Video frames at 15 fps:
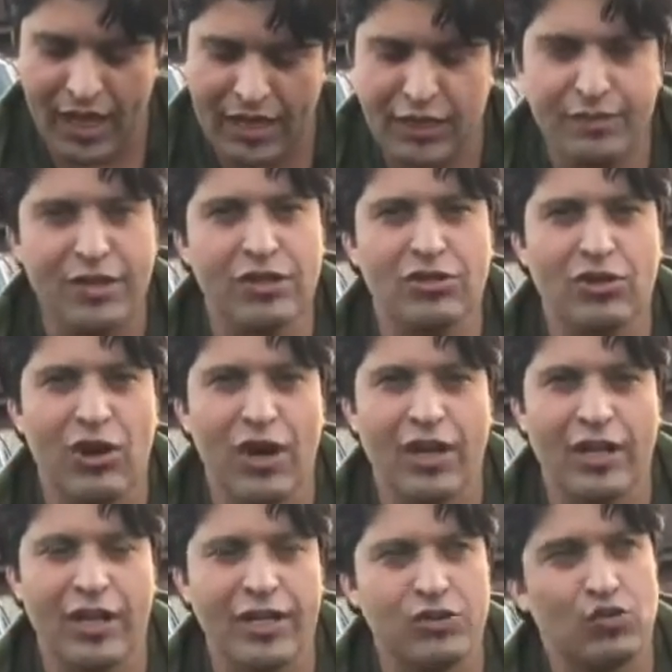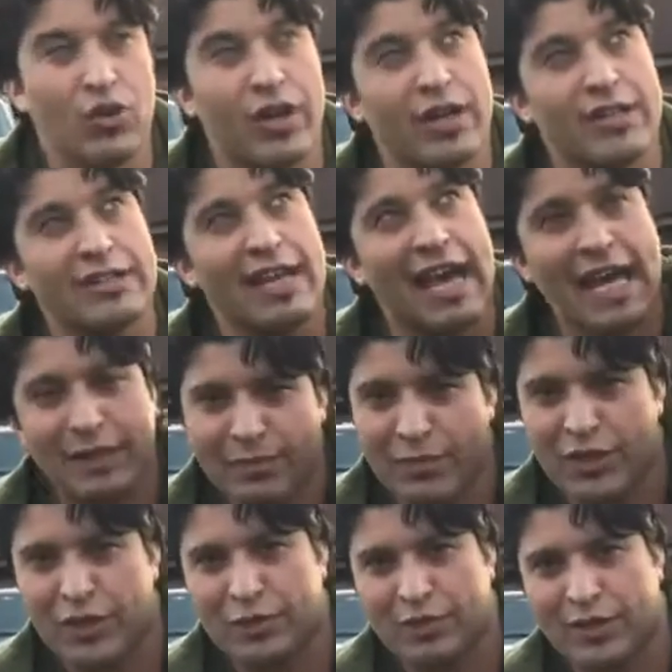that means soil is, one is
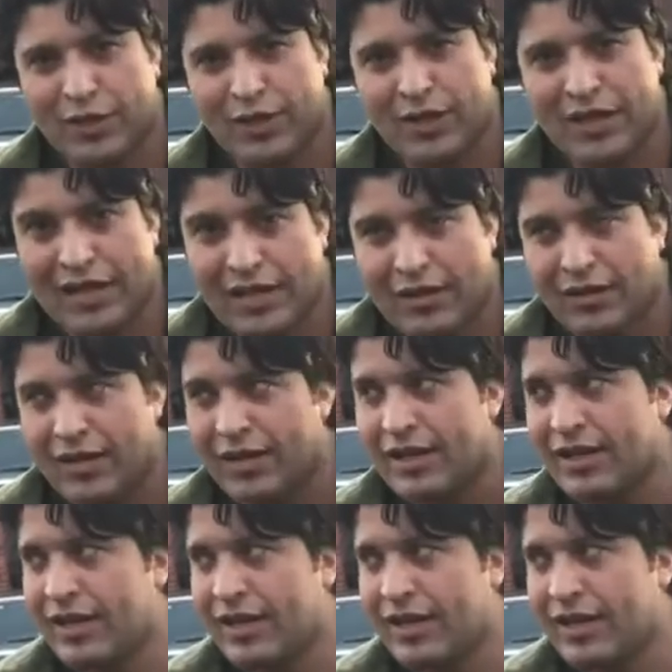atmosphere, air,